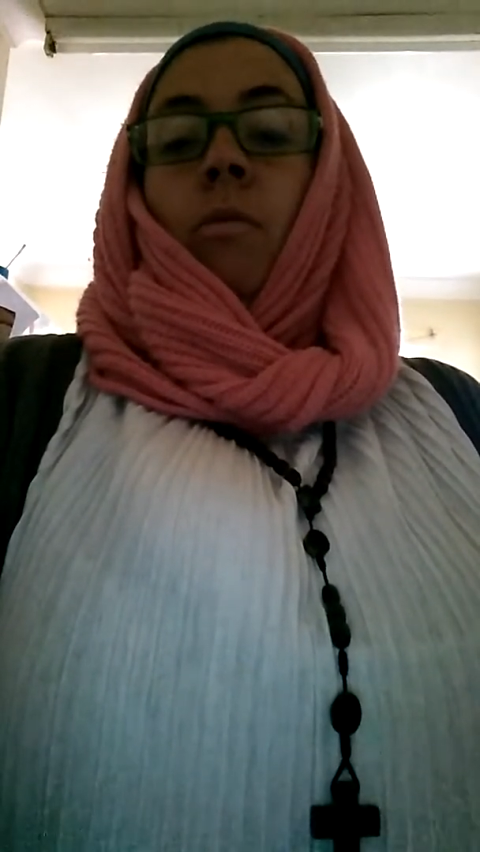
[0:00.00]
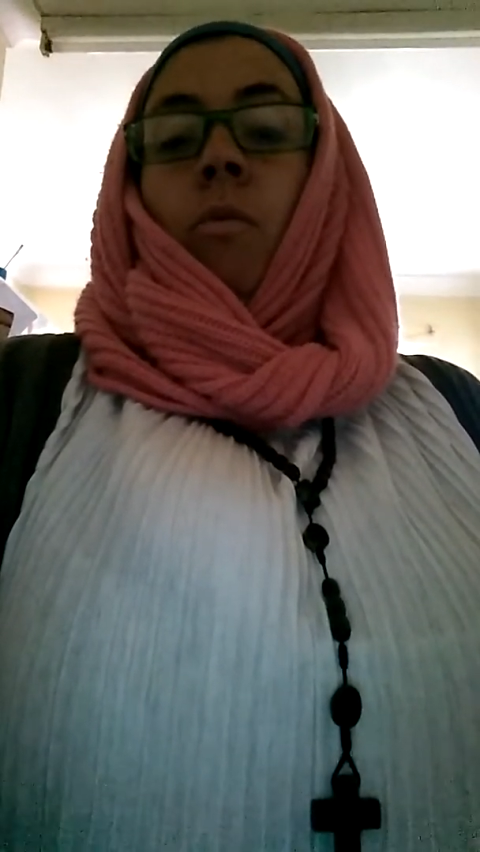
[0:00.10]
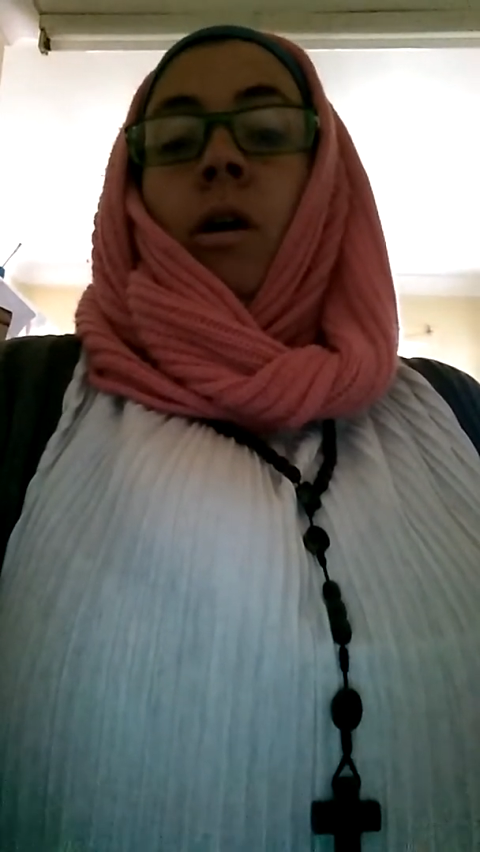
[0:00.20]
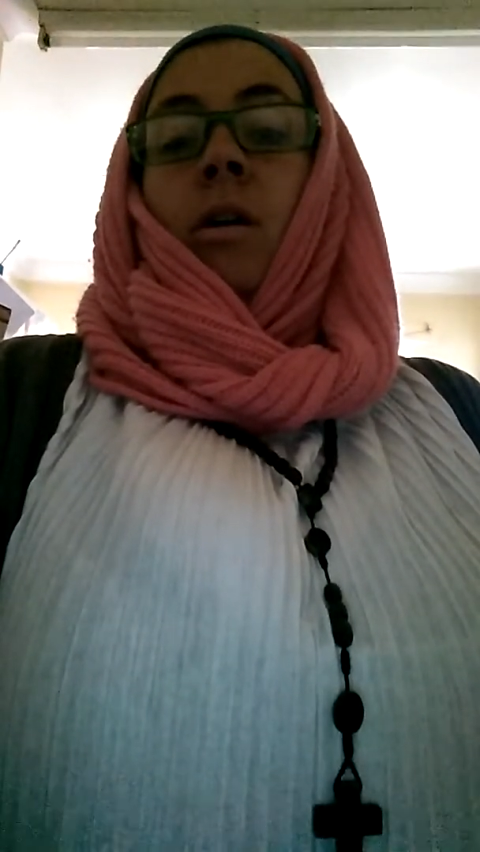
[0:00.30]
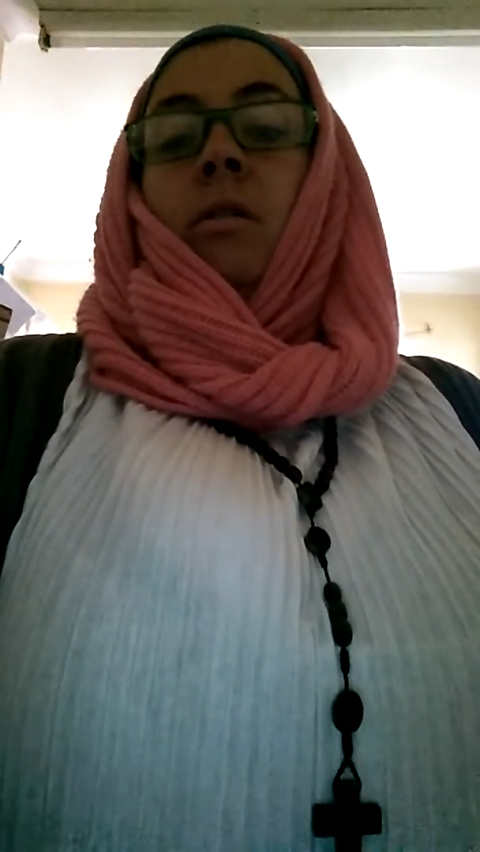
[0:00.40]

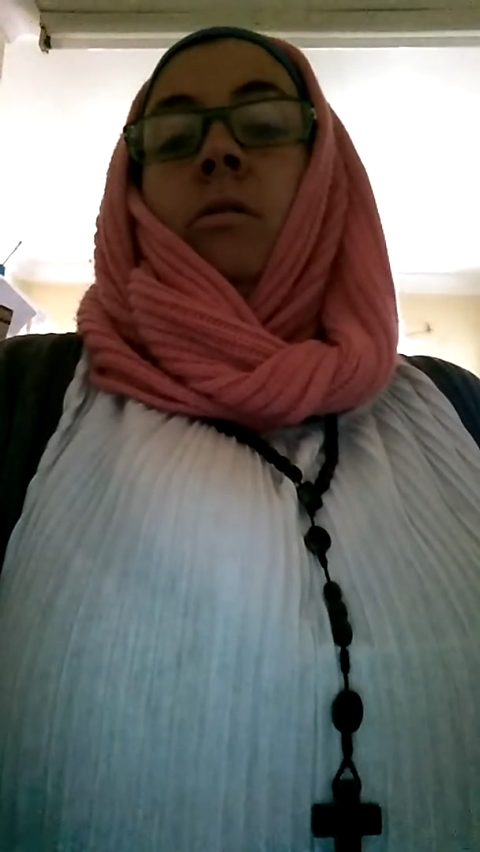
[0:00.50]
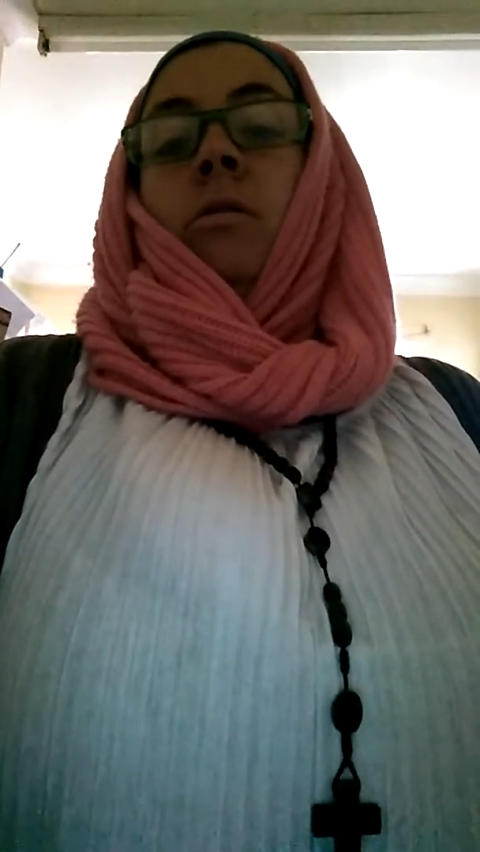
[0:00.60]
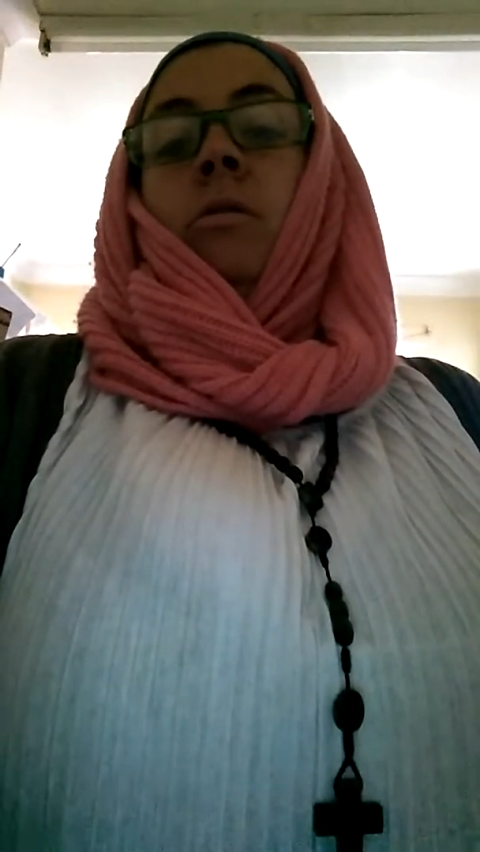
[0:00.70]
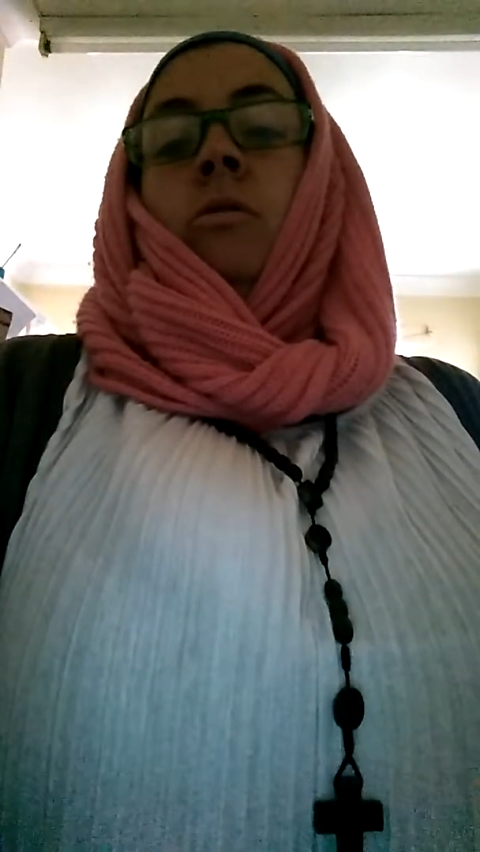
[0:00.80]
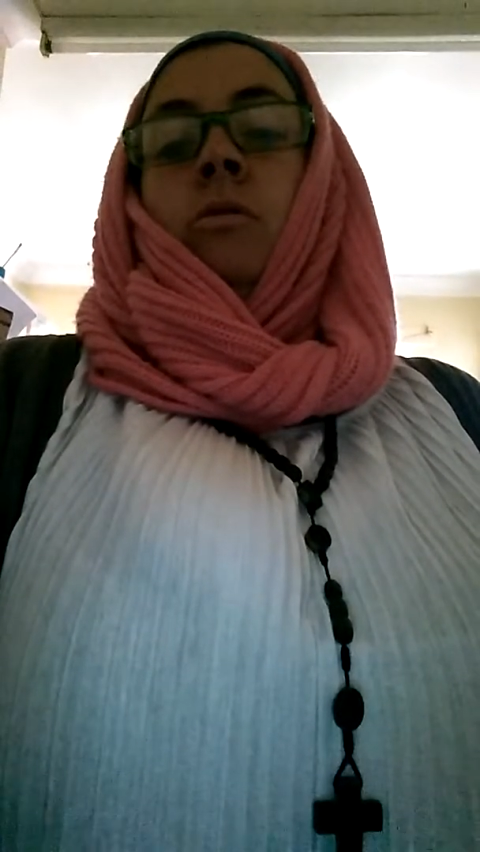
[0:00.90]
where
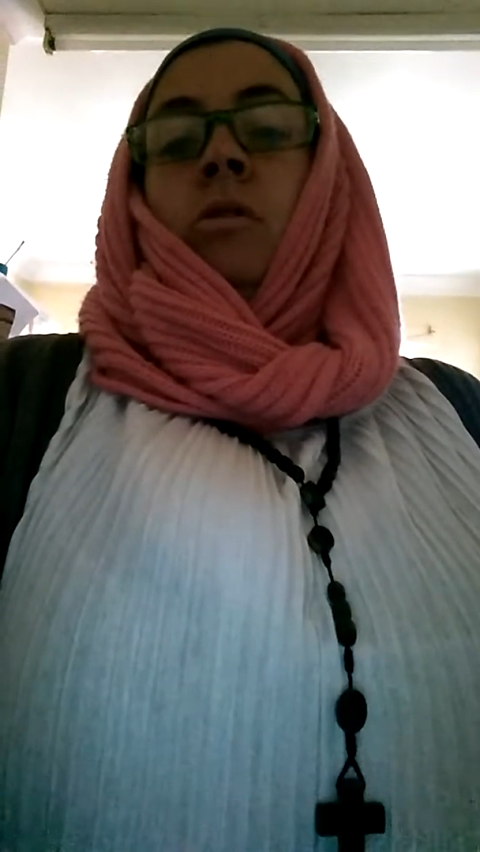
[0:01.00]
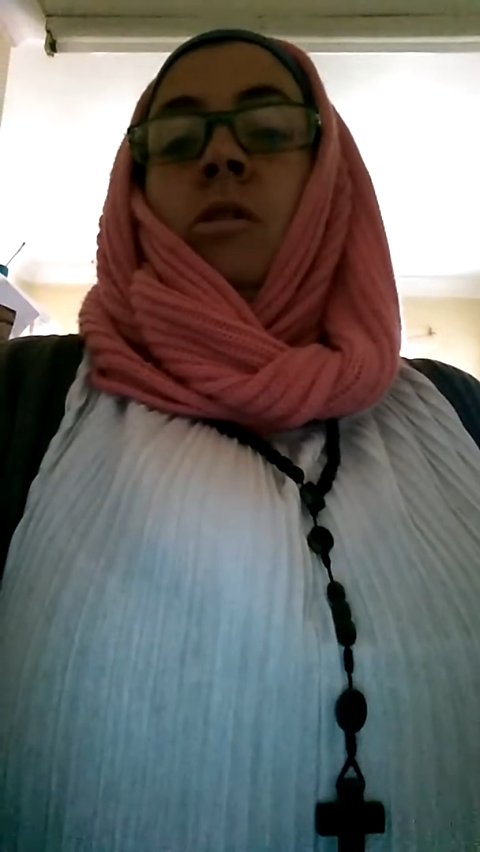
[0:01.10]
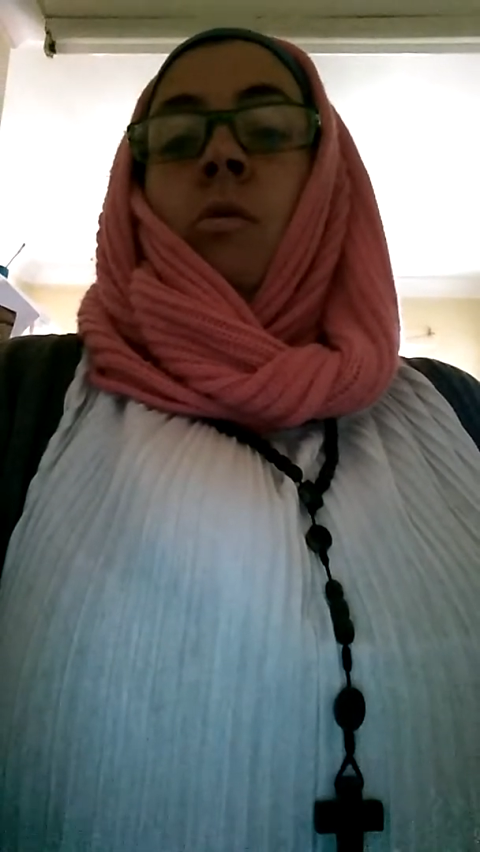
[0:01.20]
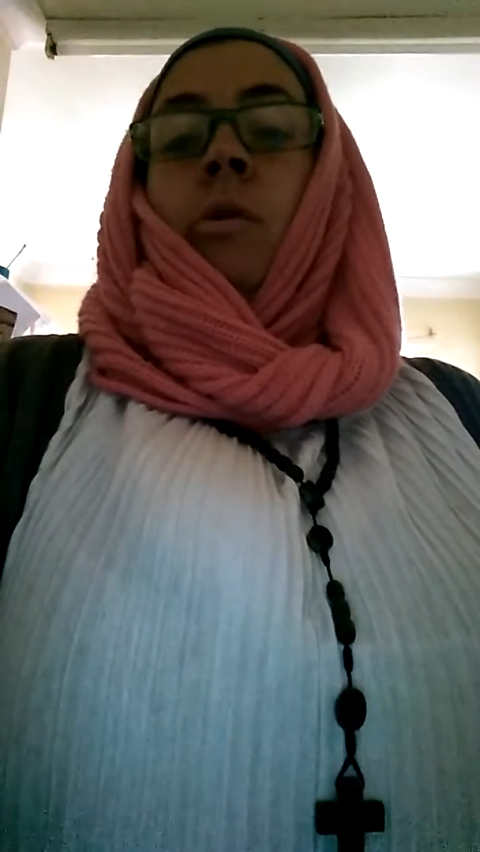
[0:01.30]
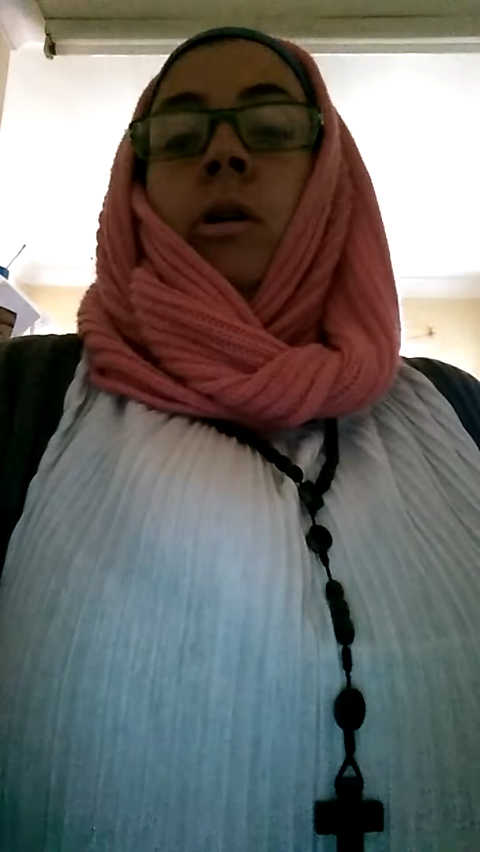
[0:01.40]
doctors
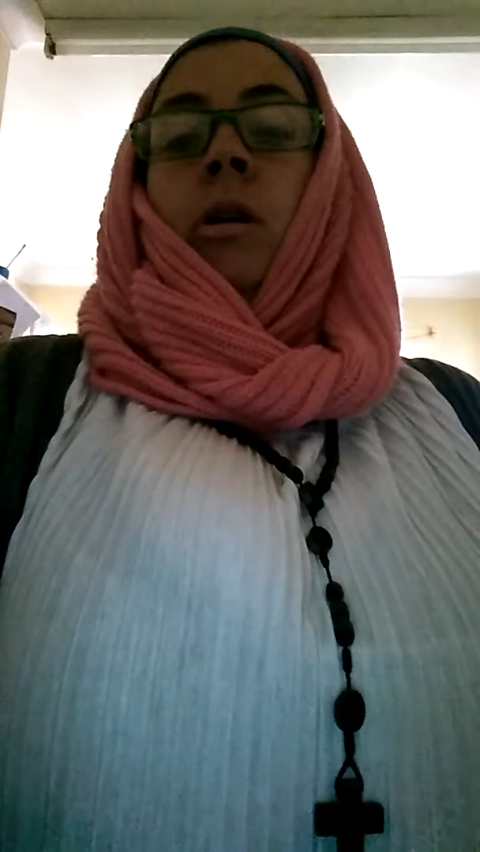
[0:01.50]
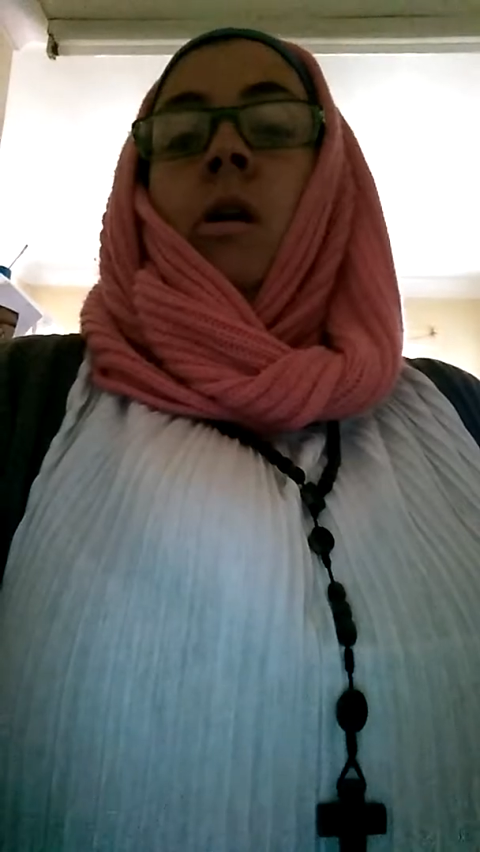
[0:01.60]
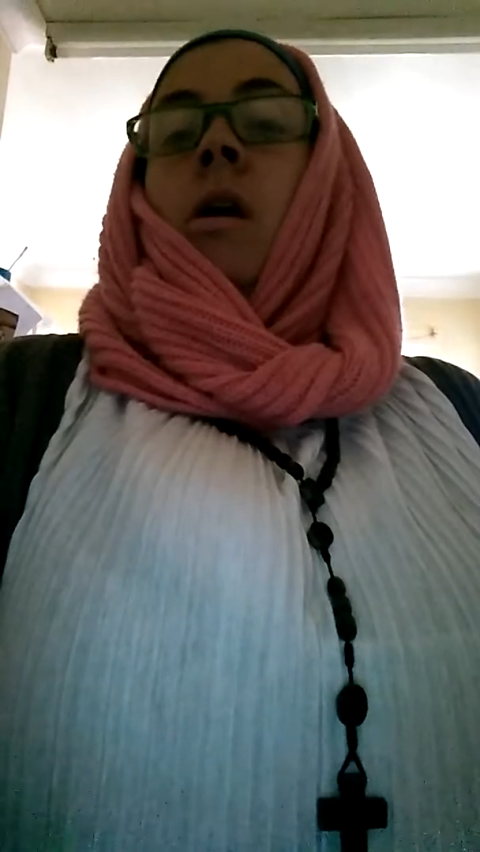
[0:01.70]
don't want to